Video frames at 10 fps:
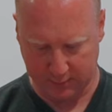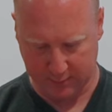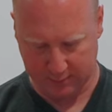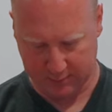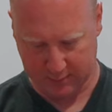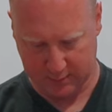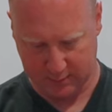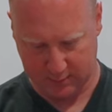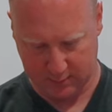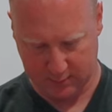them
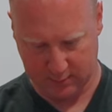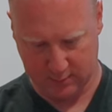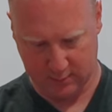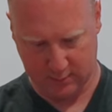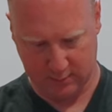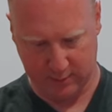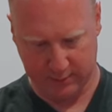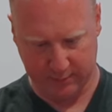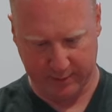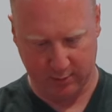on. Oh,
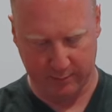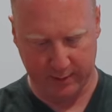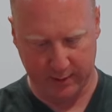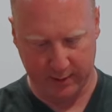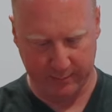there's the power button on the